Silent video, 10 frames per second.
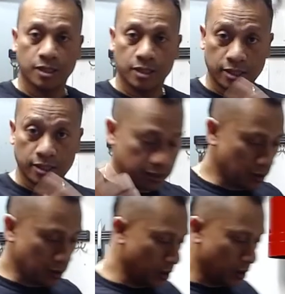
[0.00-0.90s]
Get a
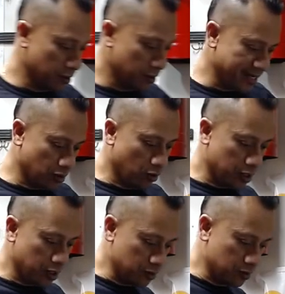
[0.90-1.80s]
little oil, regular
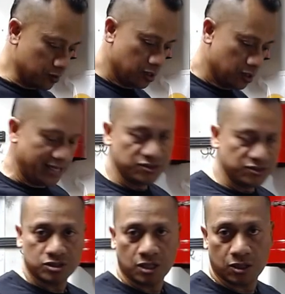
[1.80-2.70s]
oil. I
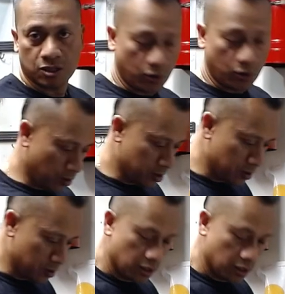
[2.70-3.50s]
used uh, corn oil,